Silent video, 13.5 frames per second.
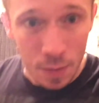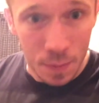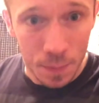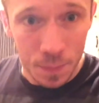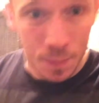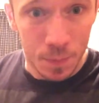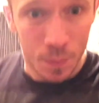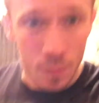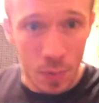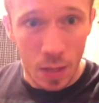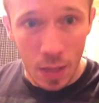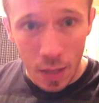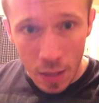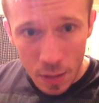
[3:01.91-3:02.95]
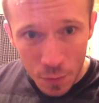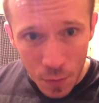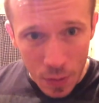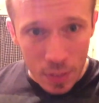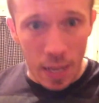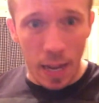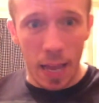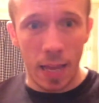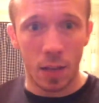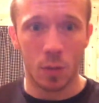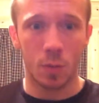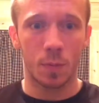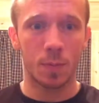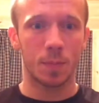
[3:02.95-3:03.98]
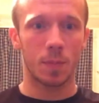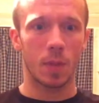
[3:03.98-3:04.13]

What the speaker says: Let's fix that angle.